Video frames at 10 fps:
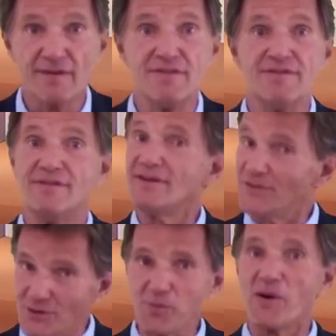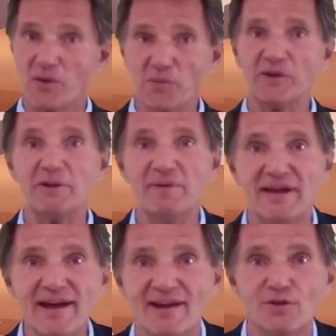This is where it really
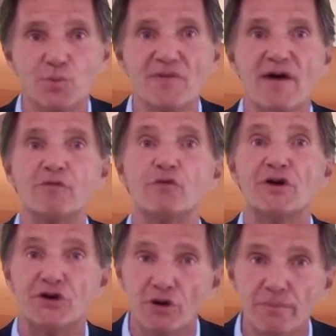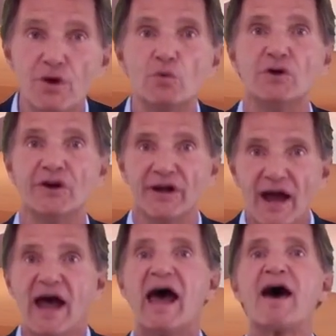begins, with every
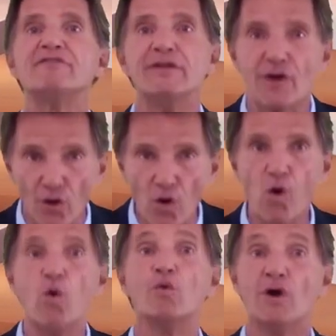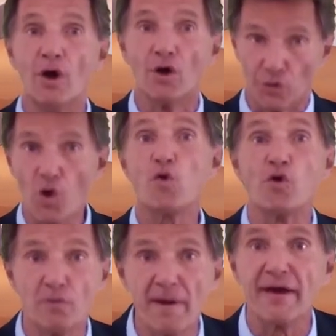community having their own
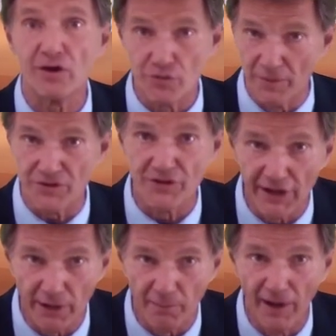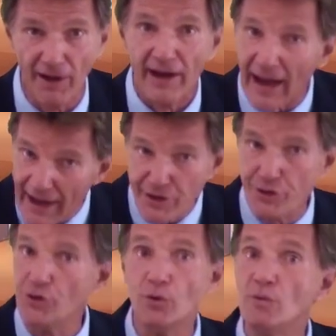local management team
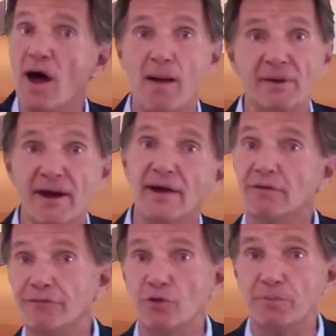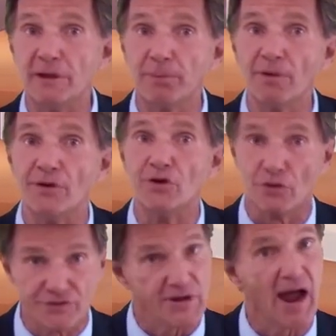and you nominate a few people
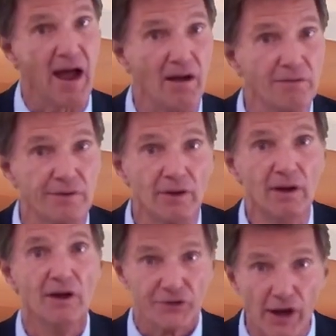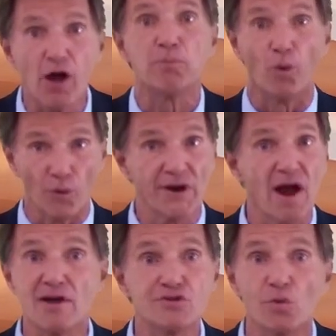in your town to, to help
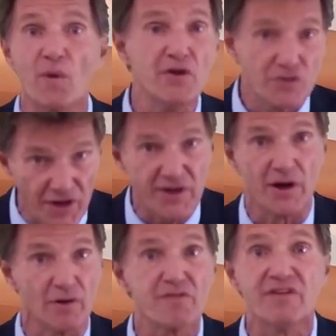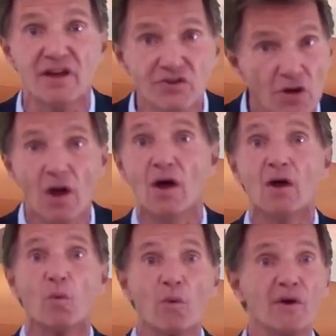organize the way you take care of things,
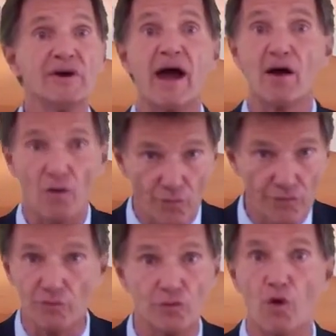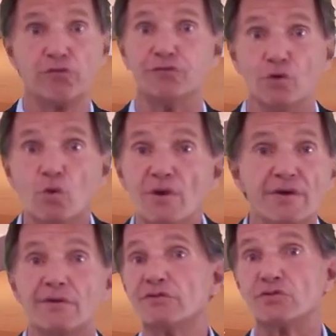where and how you grow food
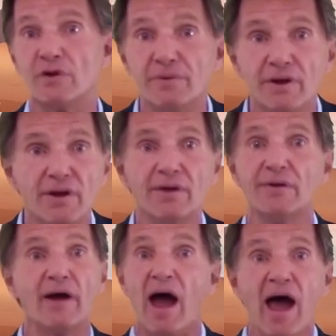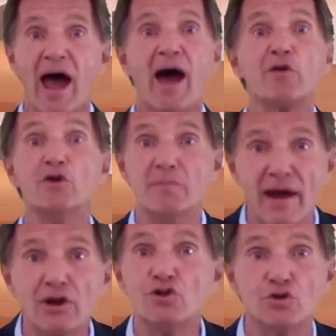and distribute it, uh, how you
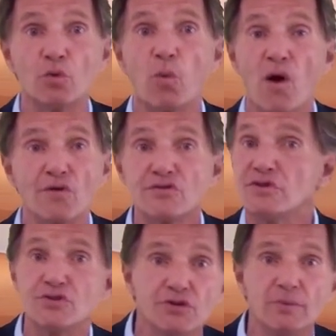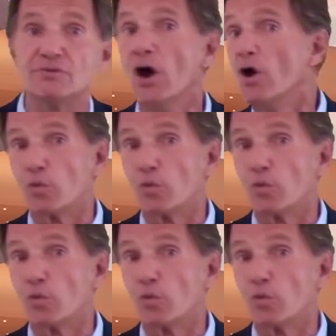manage your water systems,